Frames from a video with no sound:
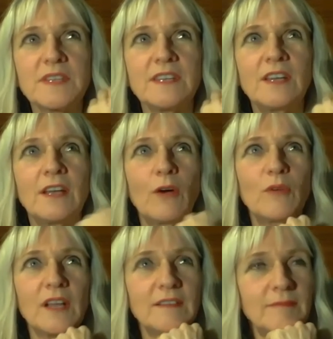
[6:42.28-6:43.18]
you
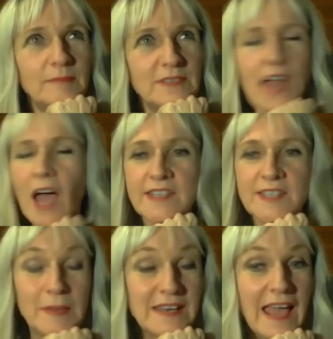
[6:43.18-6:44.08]
know,
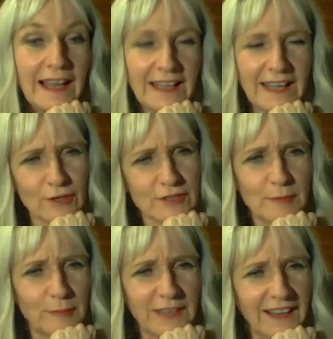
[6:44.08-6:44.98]
Liza Minnelli or
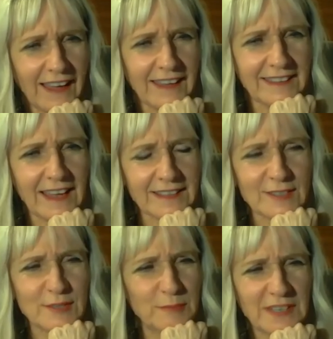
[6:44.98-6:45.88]
somebody like that,
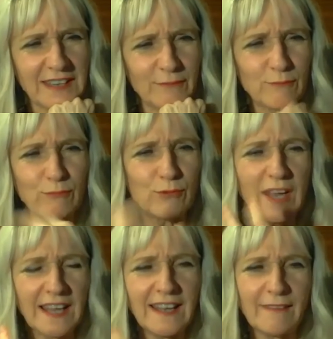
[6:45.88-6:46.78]
somebody
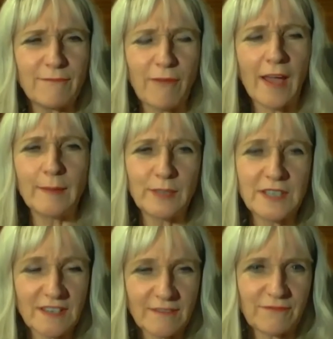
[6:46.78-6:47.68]
really
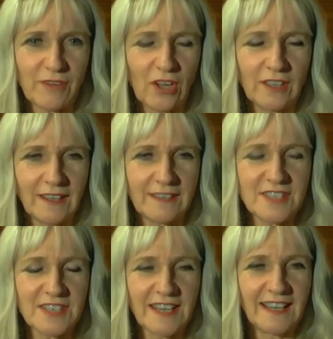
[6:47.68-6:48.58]
vibrant and fun.
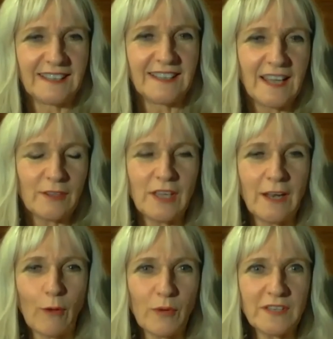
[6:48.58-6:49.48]
And you
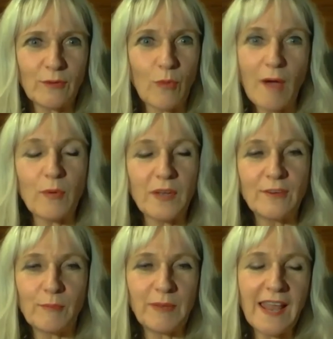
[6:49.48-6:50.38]
know, when
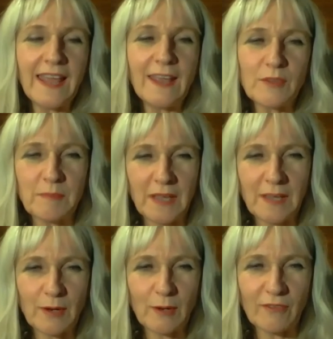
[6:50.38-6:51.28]
you're playing with
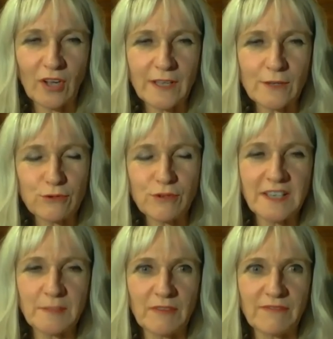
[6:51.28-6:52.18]
people who have got
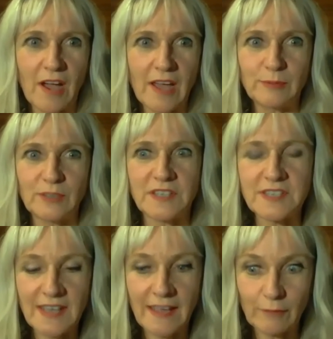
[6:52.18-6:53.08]
incredible
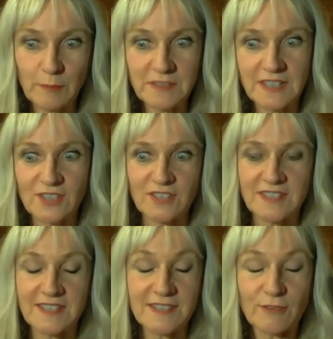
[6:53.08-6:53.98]
vibrancy, everybody
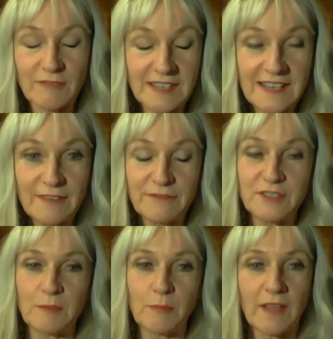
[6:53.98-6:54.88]
just is sort of
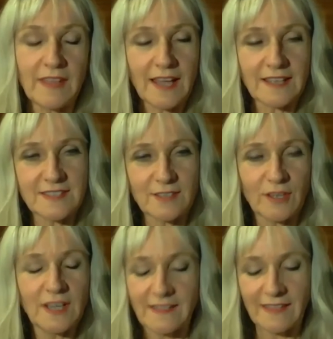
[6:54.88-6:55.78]
lifted by that. So
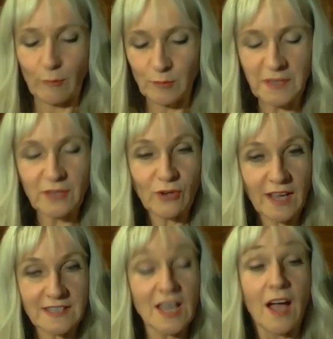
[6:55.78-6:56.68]
that would be
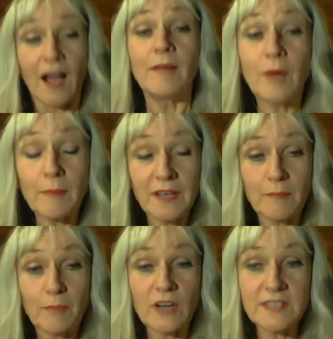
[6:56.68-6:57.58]
great. I
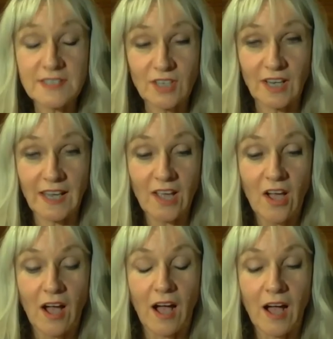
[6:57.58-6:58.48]
mean, personally,
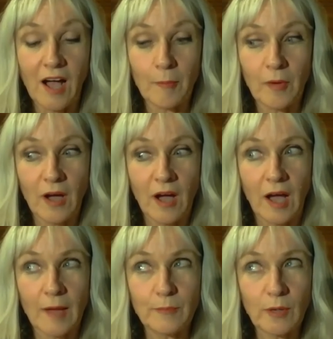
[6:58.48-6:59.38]
I'm
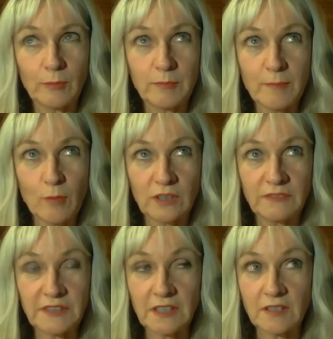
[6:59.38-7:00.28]
probably more
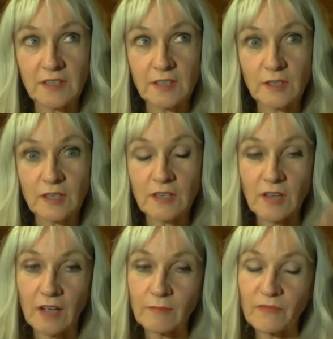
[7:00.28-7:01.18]
of
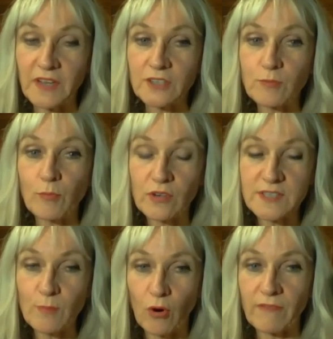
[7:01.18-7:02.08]
I veer
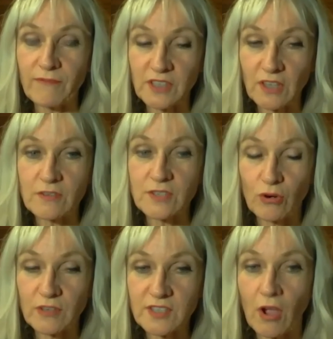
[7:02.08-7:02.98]
towards
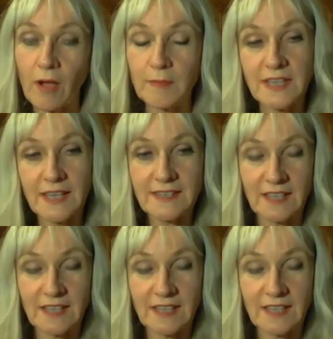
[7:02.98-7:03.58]
towards comedy